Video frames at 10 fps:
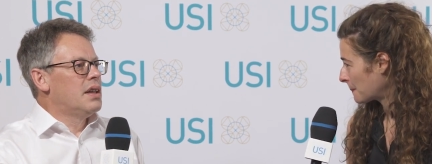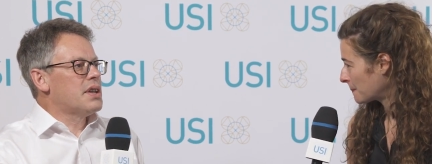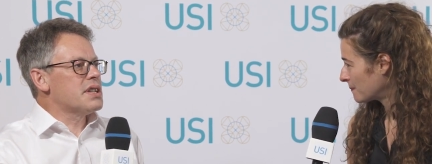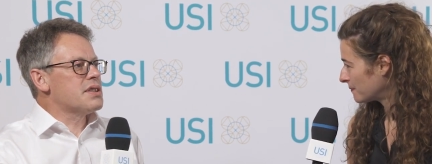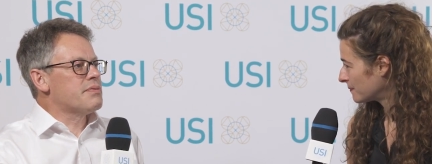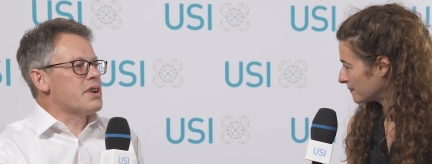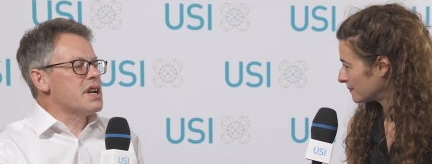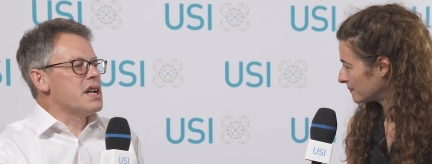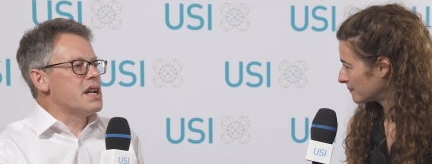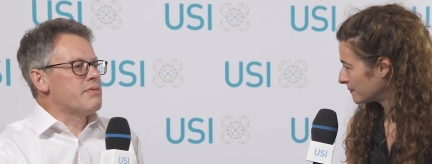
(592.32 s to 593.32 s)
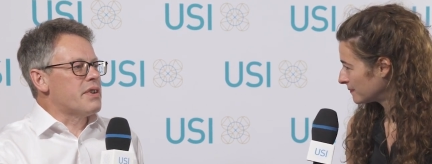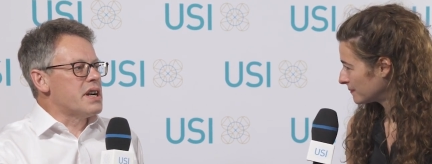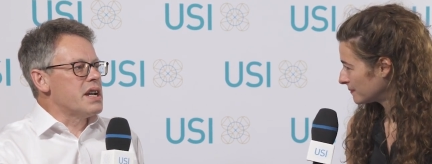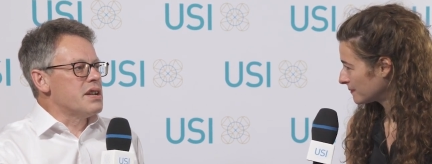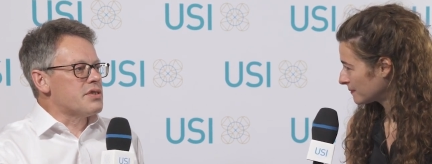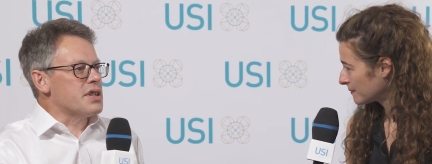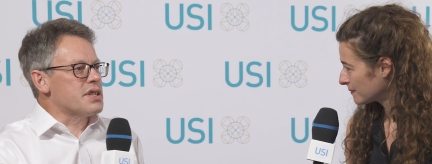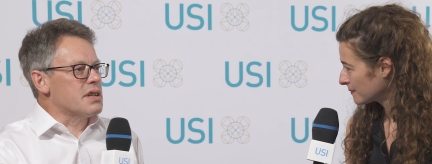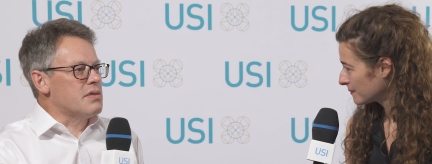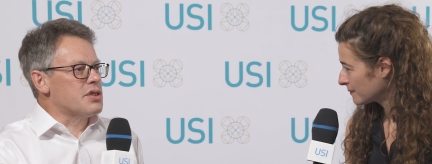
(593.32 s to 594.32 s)
Speaker 1: That's a very a very
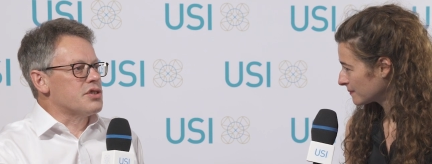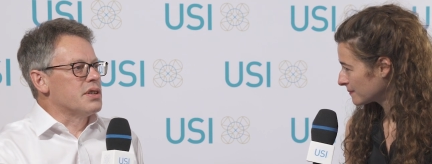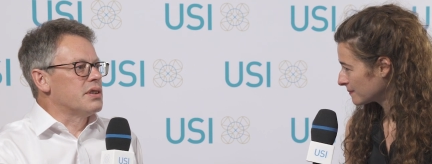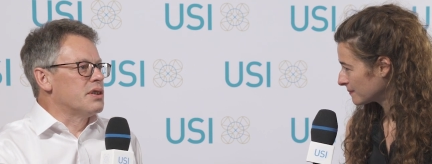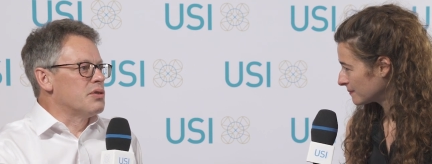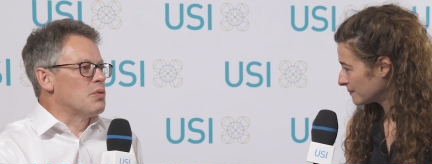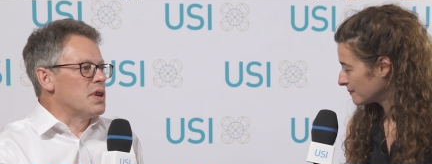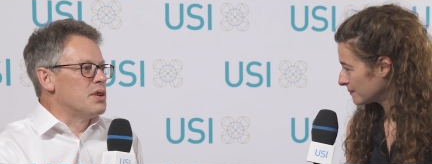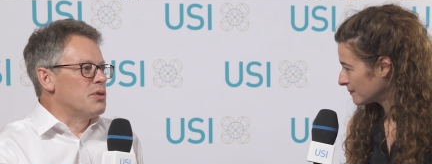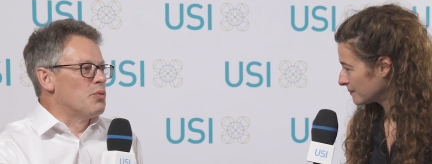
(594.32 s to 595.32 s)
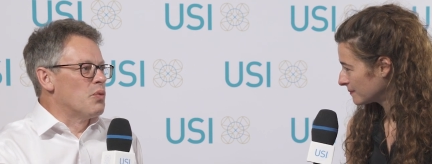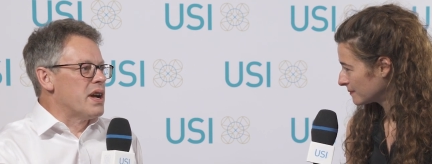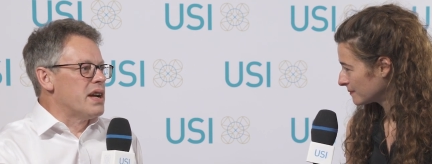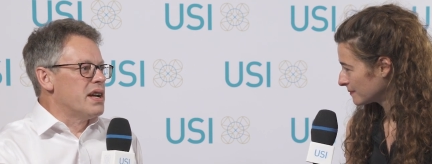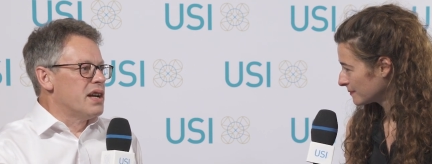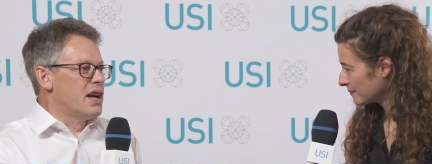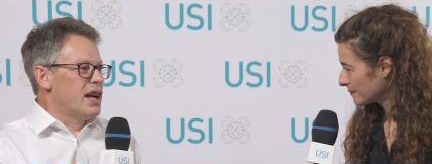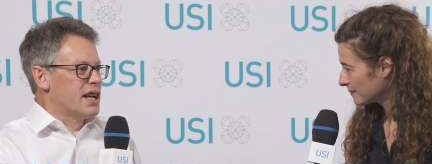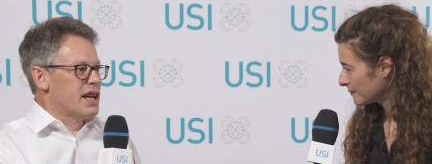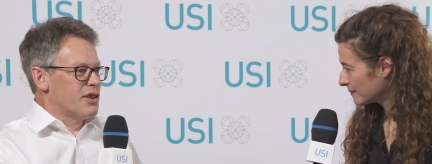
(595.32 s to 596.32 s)
interesting question and one where
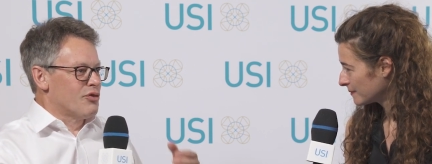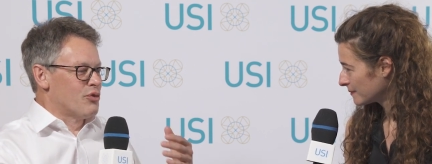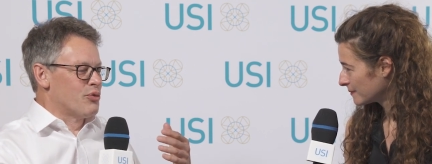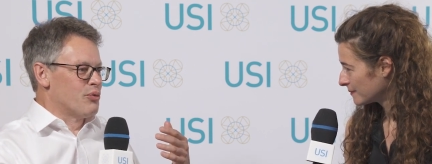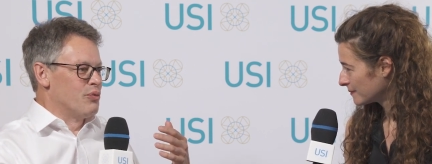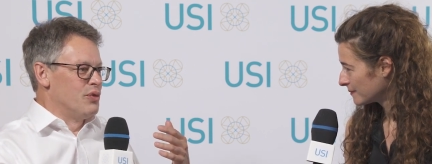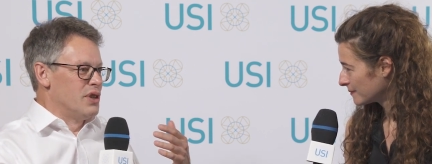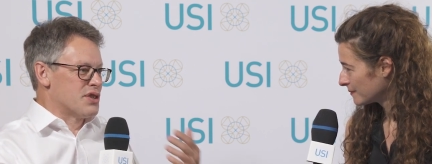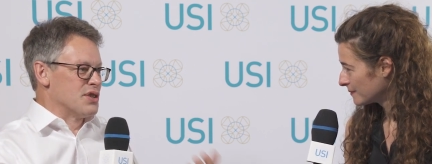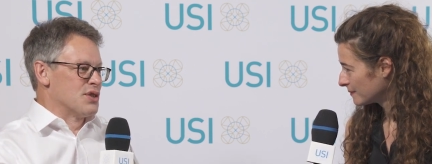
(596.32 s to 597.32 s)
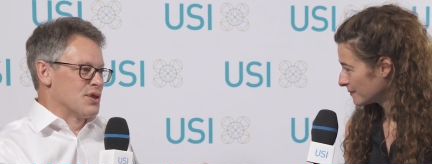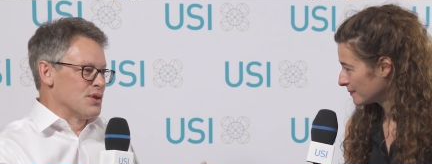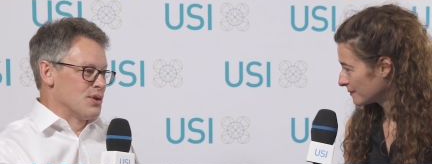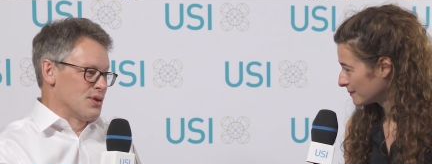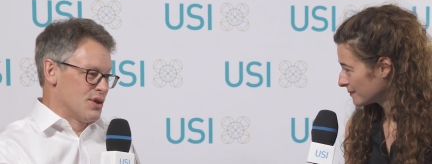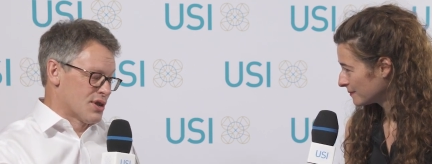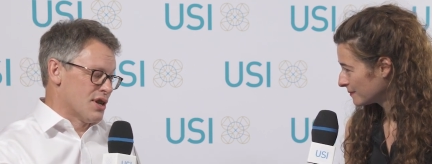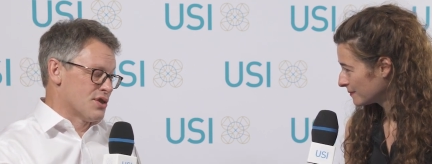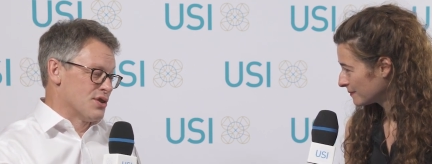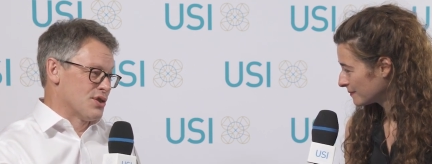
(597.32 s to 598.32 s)
I have listened to
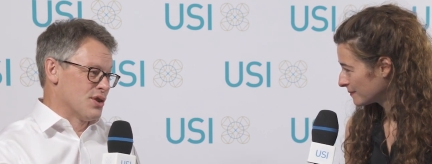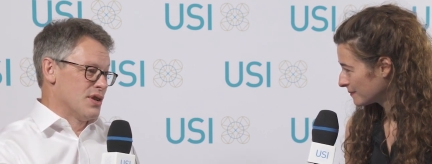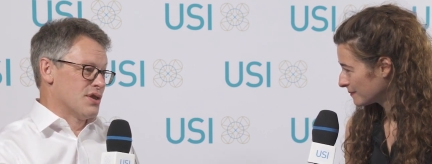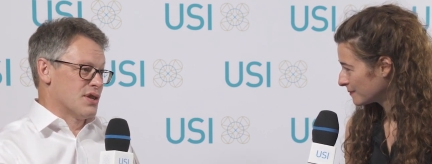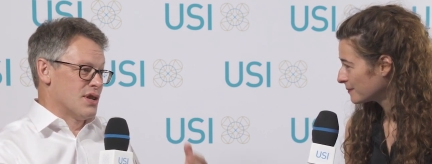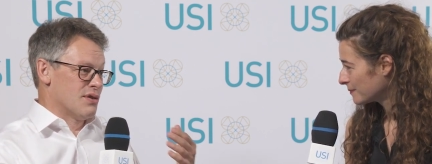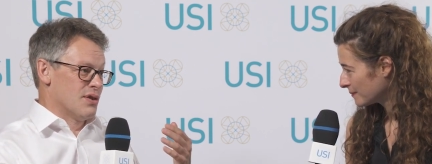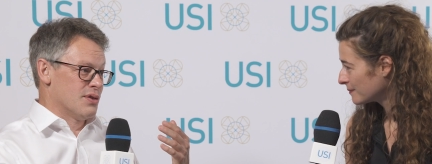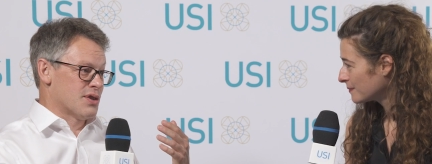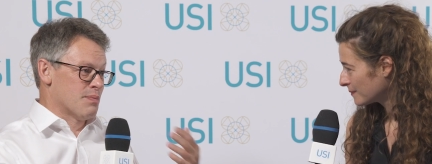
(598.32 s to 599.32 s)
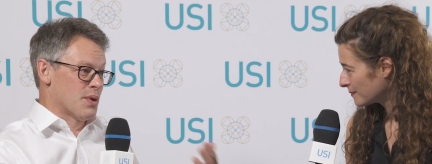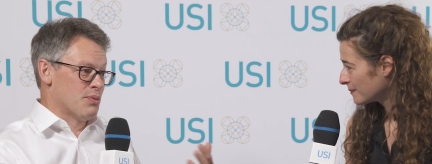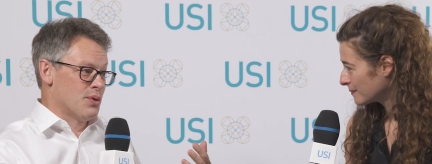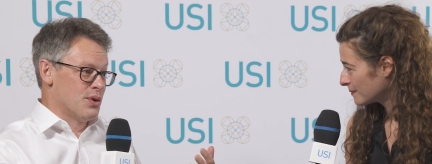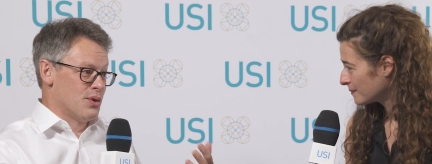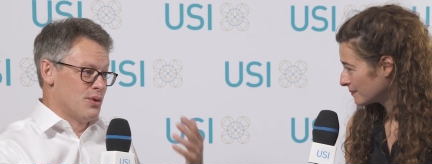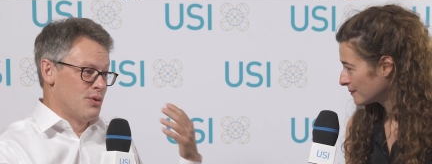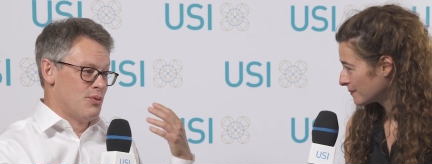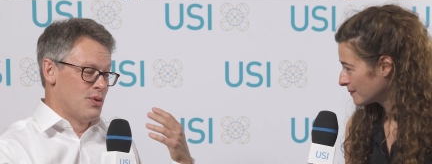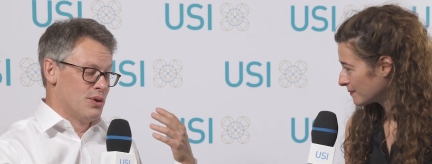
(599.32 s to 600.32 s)
discussions on this, and there are some people
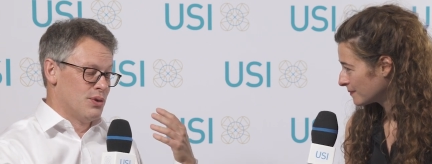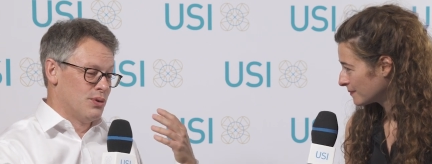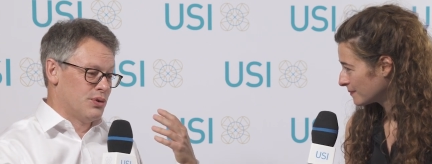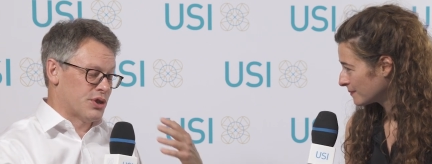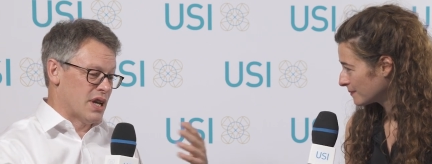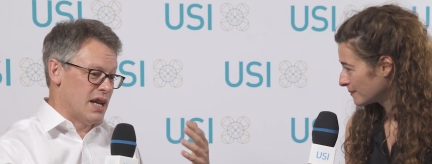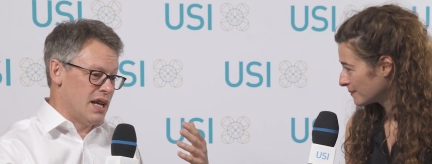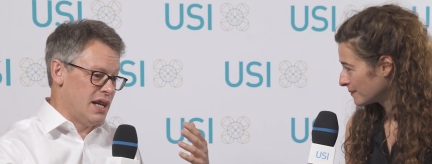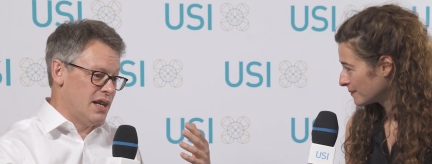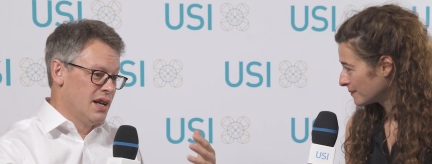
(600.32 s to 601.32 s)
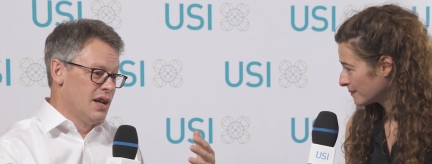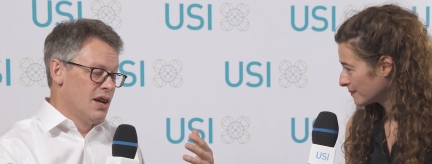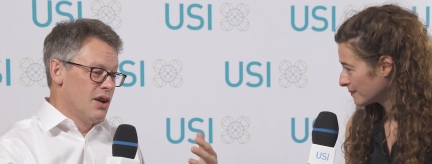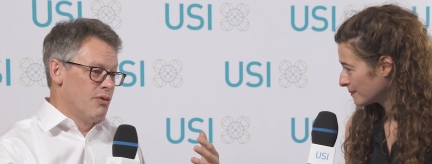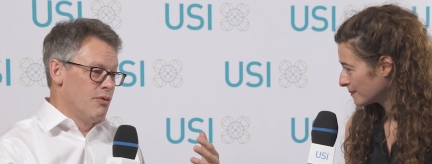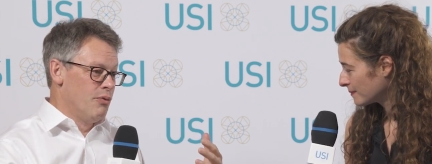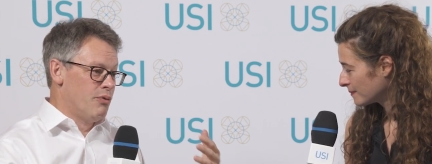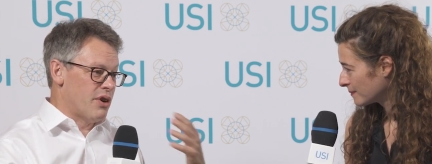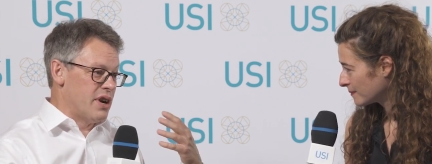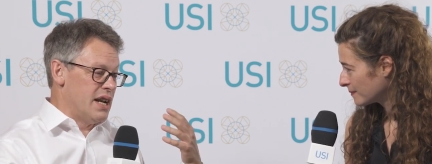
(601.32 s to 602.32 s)
who will say
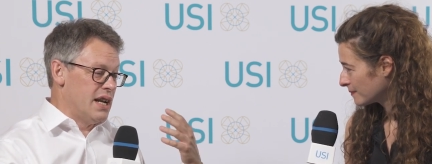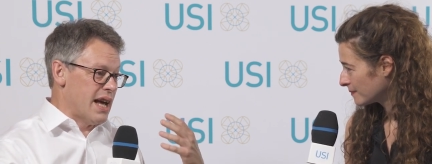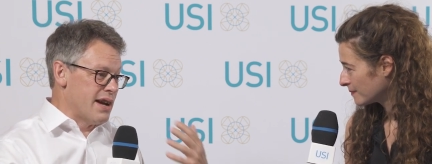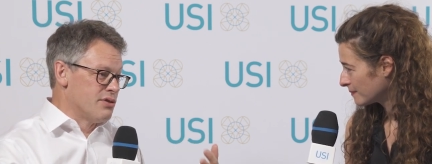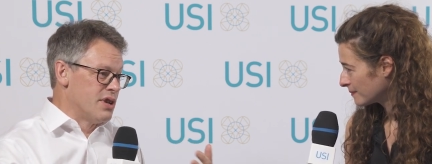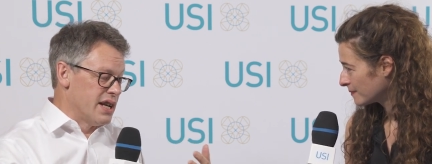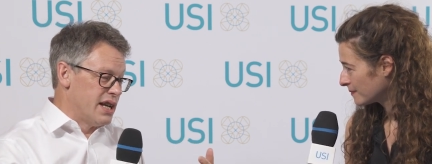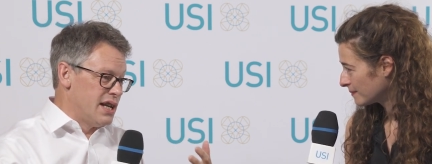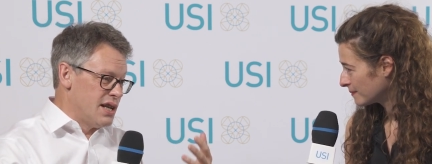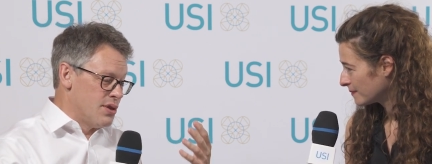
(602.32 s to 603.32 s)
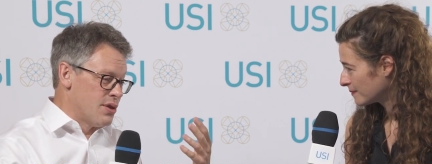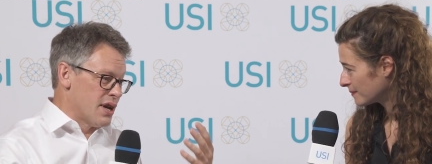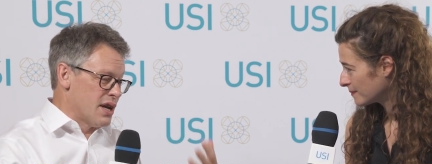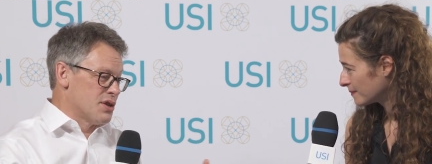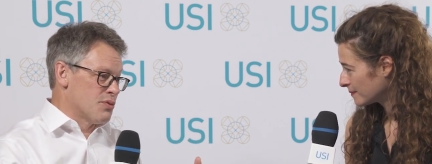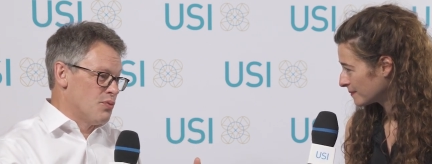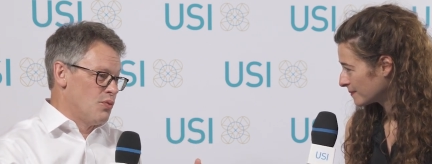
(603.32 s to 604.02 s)
very loudly that